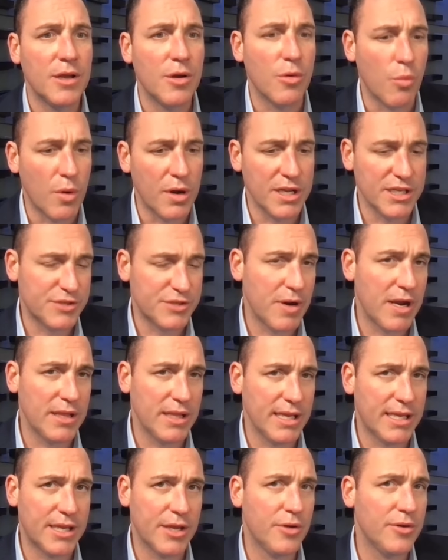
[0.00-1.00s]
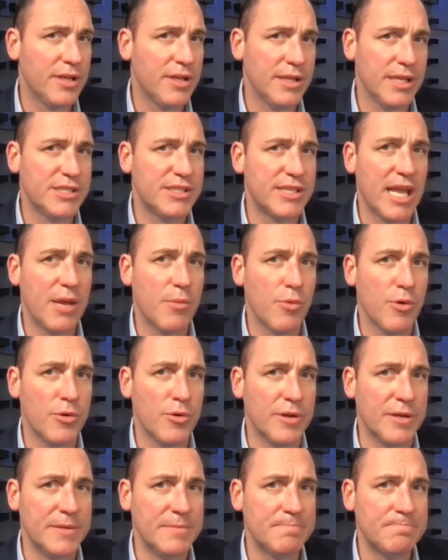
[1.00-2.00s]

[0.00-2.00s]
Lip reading: One Israeli killed, at least 8 wounded.